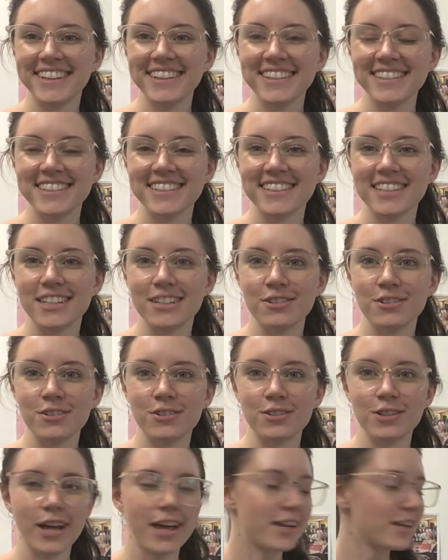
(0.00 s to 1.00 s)
just to
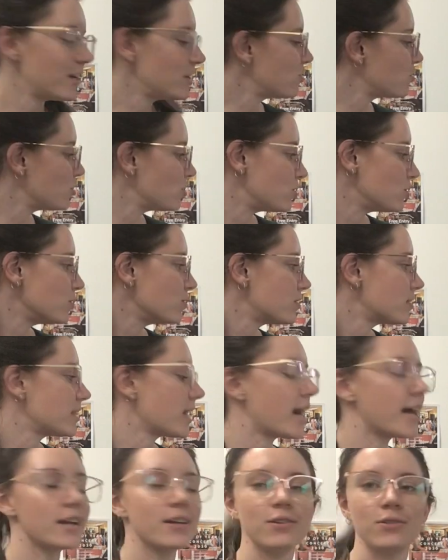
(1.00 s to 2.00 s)
introduce
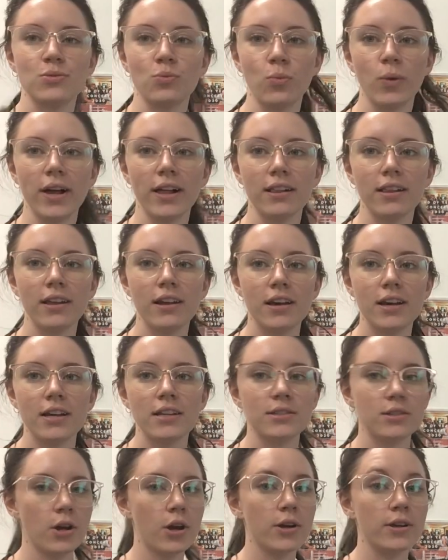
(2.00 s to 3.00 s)
that as well.
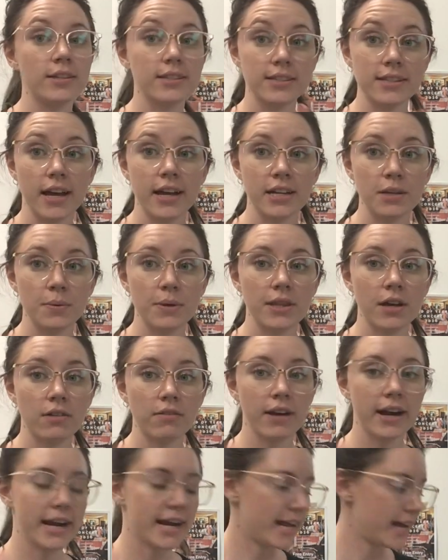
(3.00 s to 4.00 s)
So, starting with our
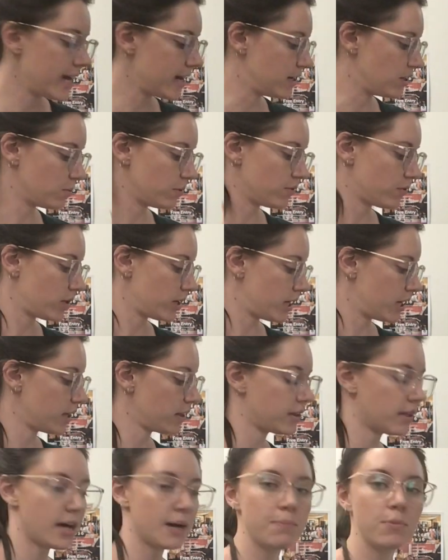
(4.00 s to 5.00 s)
right hand, we've got our
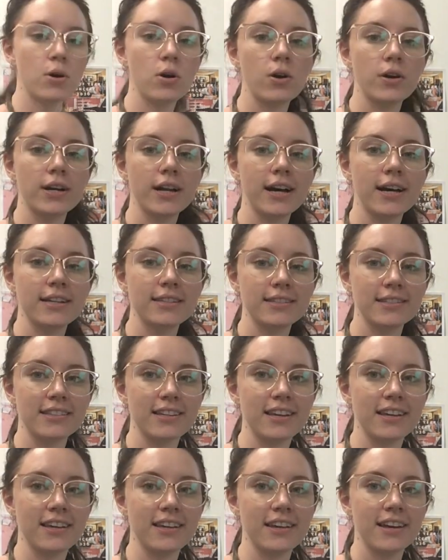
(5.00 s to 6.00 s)
thumb on our
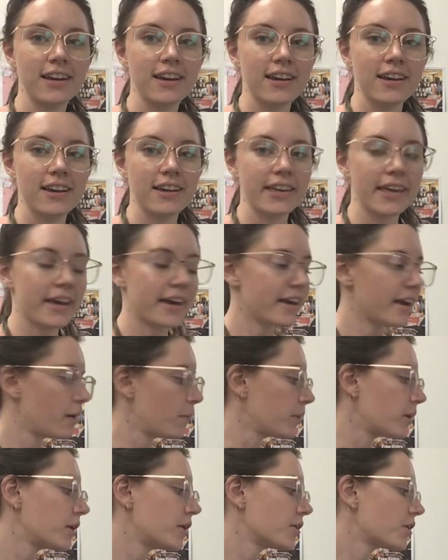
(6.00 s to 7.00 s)
C, okay? And
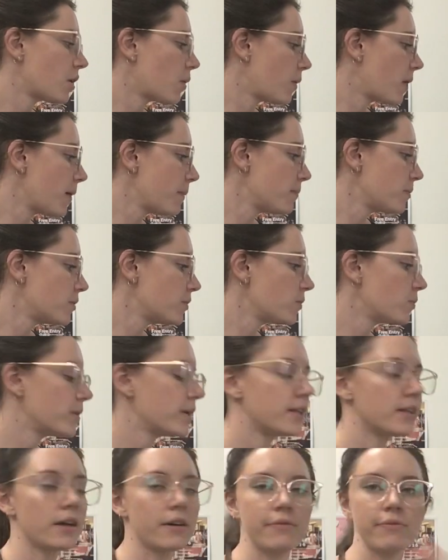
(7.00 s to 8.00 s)
we're going to go up
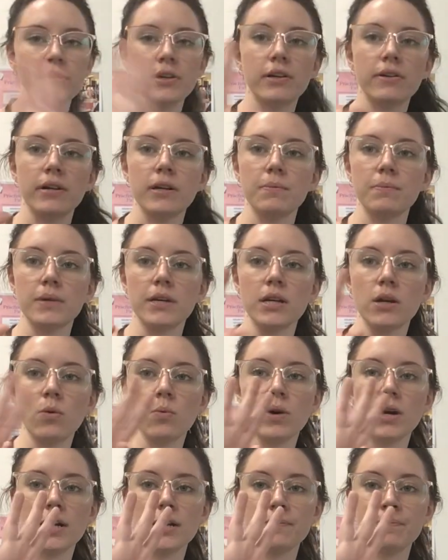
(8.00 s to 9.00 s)
with our fingering being
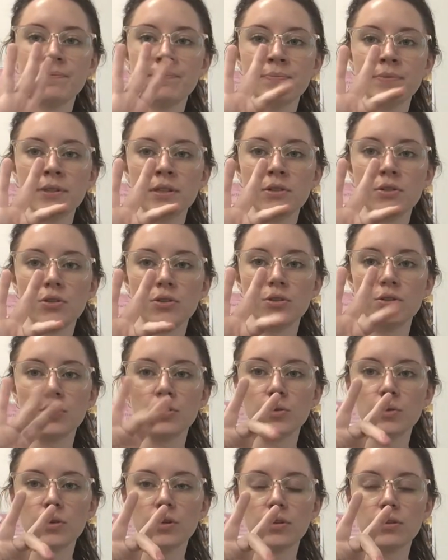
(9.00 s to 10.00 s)
1,
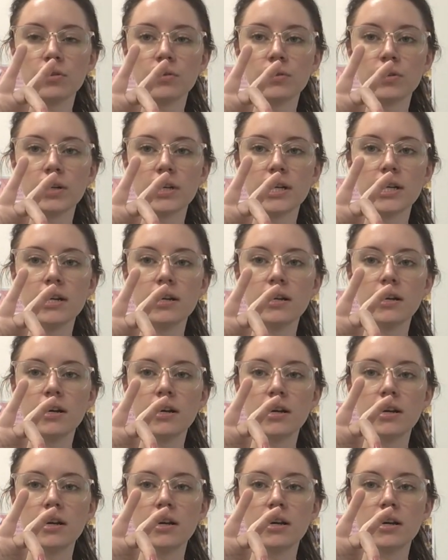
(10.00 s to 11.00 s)
2, 3,
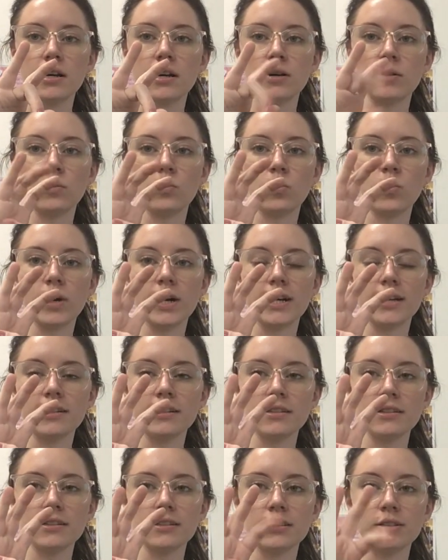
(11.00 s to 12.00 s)

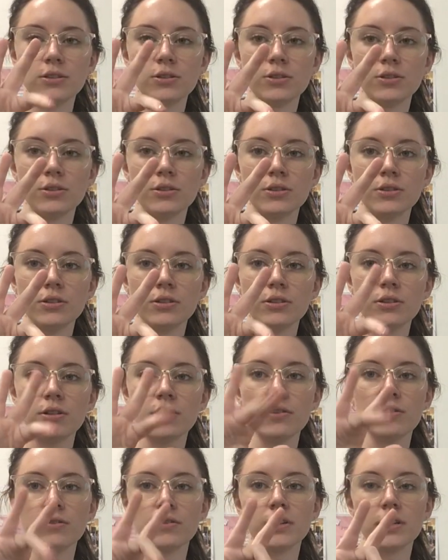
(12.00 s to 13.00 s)
1, 2,
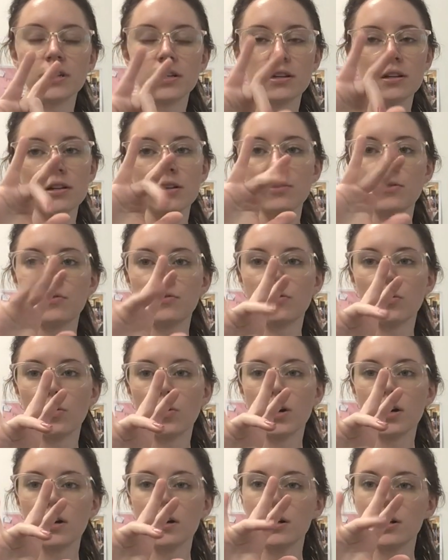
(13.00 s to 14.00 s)
3, 4,
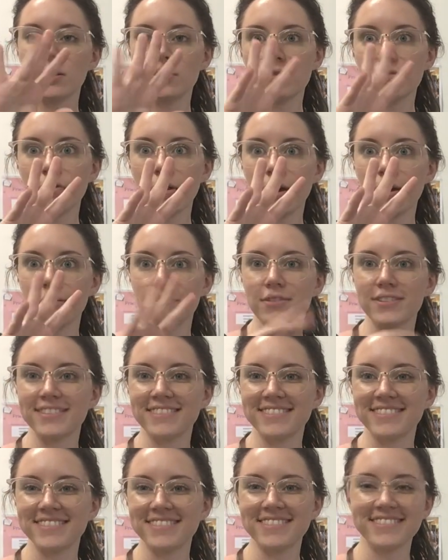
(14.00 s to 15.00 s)
5,
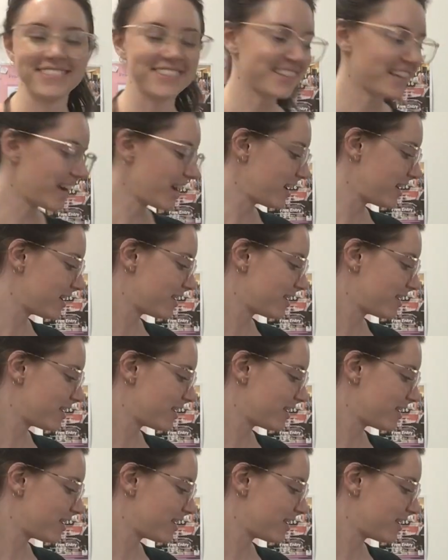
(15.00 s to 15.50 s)
okay?